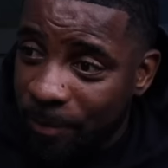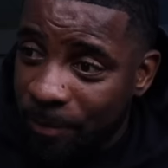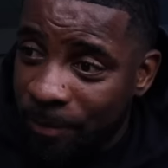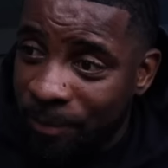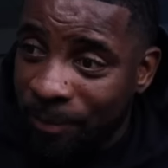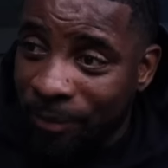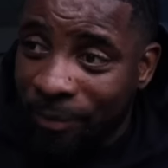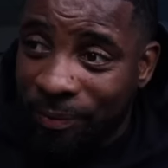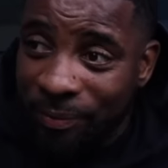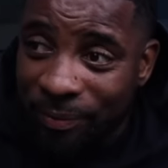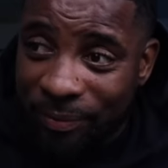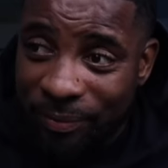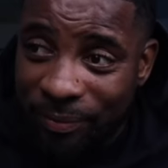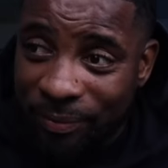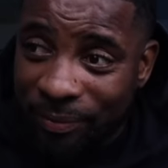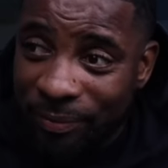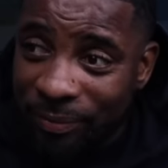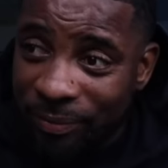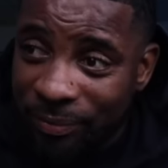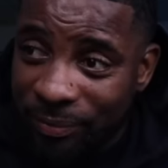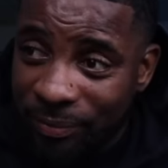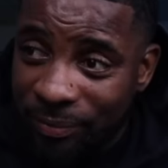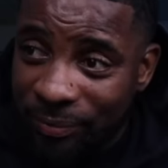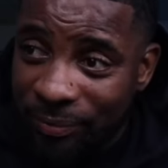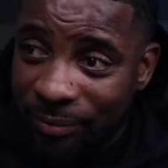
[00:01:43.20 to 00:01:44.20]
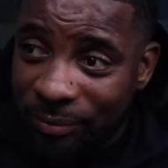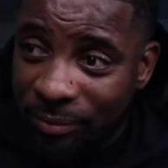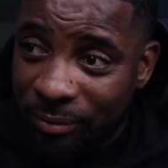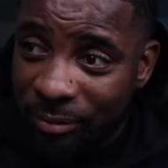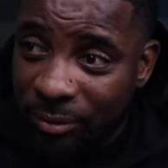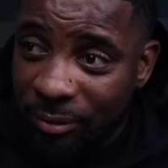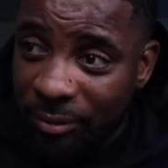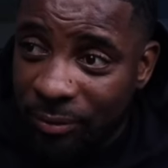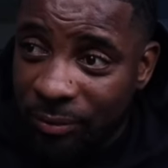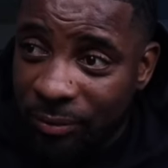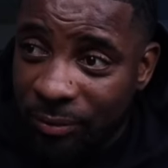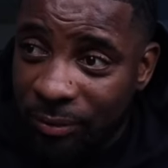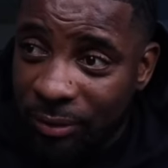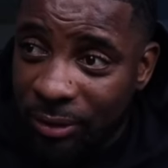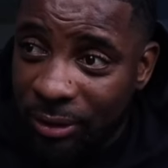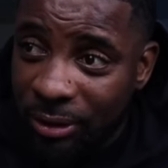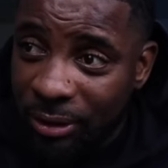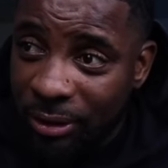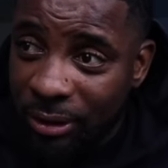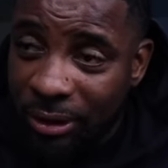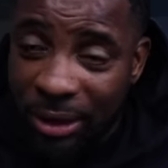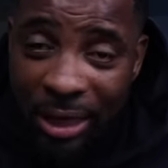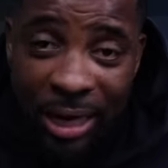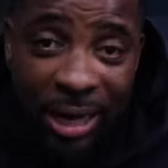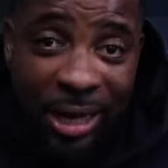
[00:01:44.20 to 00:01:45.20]
Hmm.
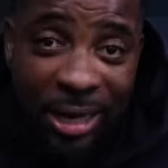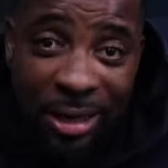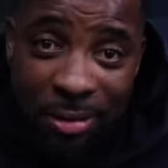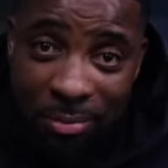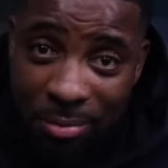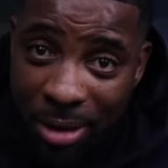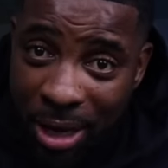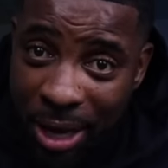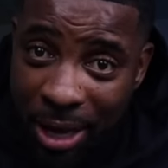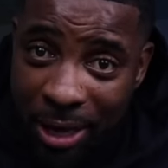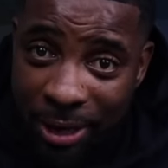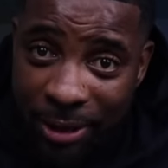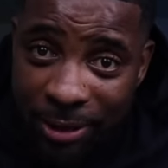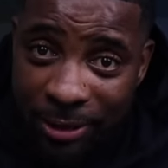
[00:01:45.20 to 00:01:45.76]
And I ain't mad.